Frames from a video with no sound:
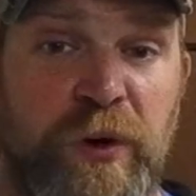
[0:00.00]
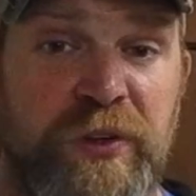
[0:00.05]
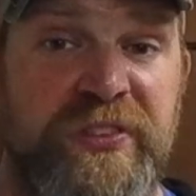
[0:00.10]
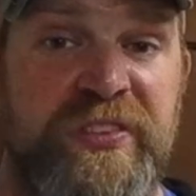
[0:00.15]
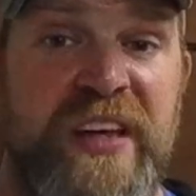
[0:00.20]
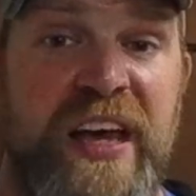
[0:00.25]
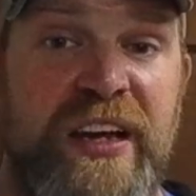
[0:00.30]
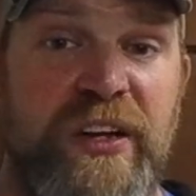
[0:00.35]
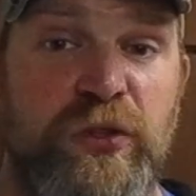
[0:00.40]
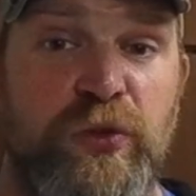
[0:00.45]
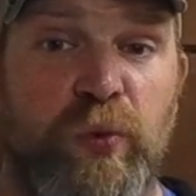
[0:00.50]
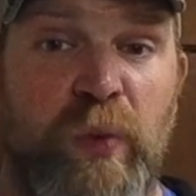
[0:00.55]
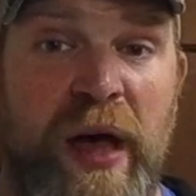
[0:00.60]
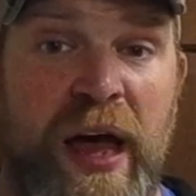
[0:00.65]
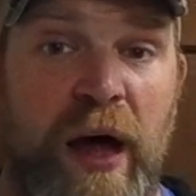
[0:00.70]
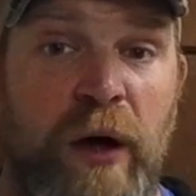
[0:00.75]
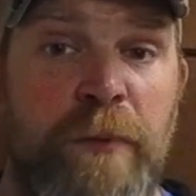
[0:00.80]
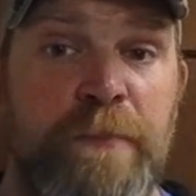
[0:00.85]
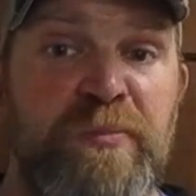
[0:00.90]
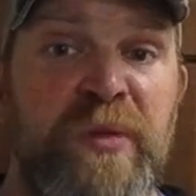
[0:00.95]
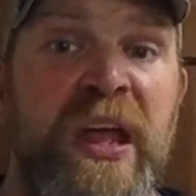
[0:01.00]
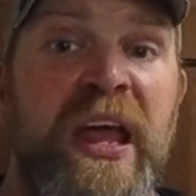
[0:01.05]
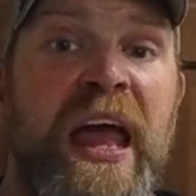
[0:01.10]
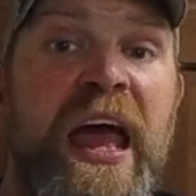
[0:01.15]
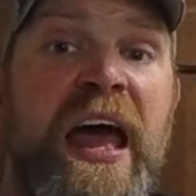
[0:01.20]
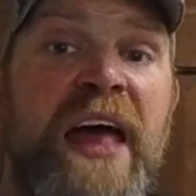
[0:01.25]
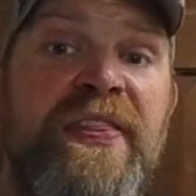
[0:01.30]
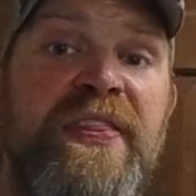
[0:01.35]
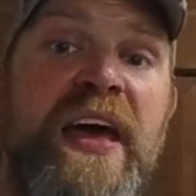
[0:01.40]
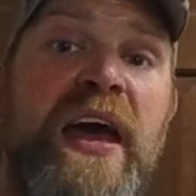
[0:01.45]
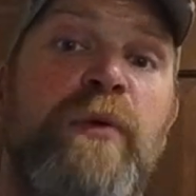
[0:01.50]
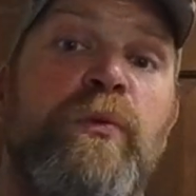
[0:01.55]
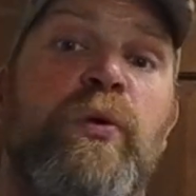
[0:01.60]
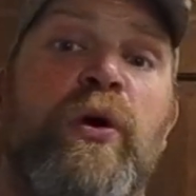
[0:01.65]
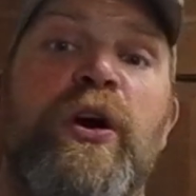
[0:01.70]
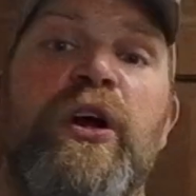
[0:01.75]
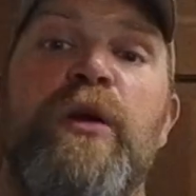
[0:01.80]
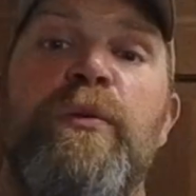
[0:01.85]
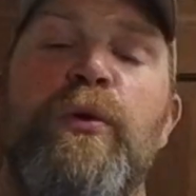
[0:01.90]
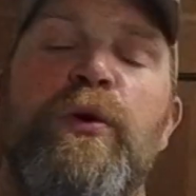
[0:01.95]
set as well. And then
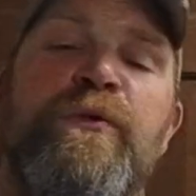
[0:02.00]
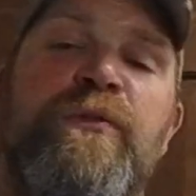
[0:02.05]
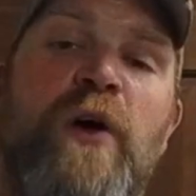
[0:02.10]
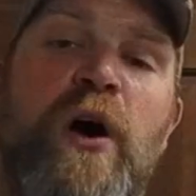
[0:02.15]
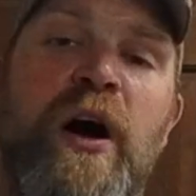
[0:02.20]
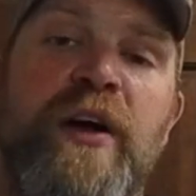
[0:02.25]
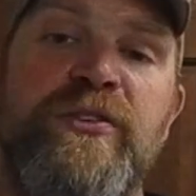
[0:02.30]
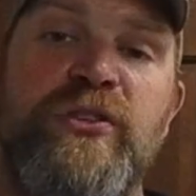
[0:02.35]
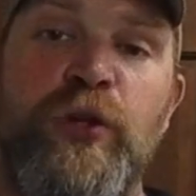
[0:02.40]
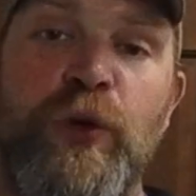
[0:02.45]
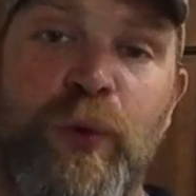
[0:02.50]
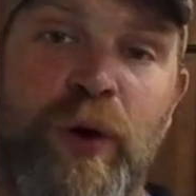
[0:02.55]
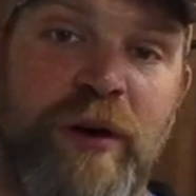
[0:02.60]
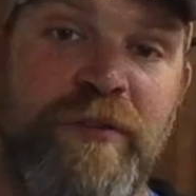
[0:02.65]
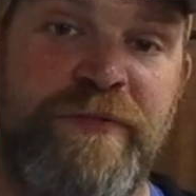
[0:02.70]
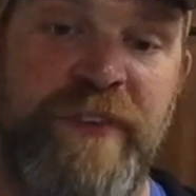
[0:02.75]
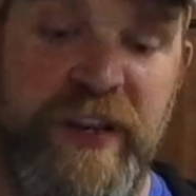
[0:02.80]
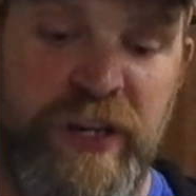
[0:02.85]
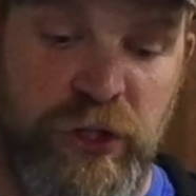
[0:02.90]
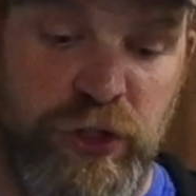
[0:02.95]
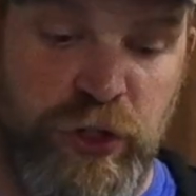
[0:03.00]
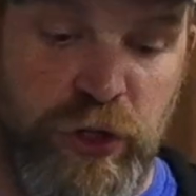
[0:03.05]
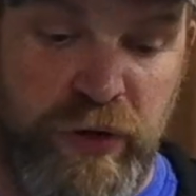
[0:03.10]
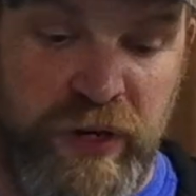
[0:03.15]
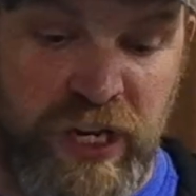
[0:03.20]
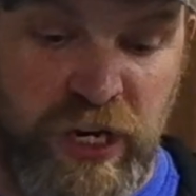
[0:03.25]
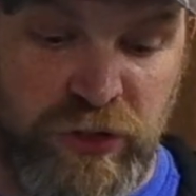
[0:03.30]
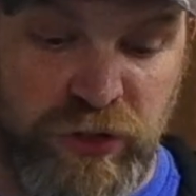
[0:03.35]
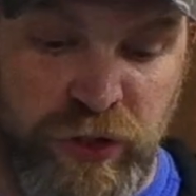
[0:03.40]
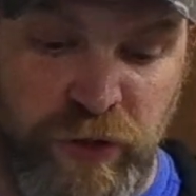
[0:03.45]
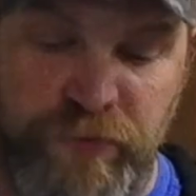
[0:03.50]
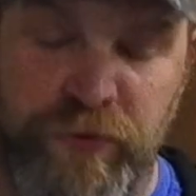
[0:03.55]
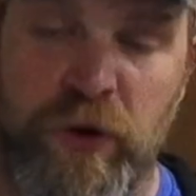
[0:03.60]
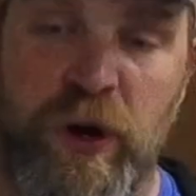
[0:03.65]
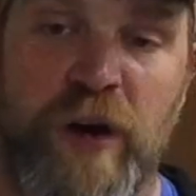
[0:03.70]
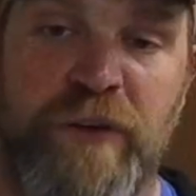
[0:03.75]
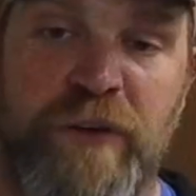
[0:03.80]
we're going to move on to our finisher here. So for our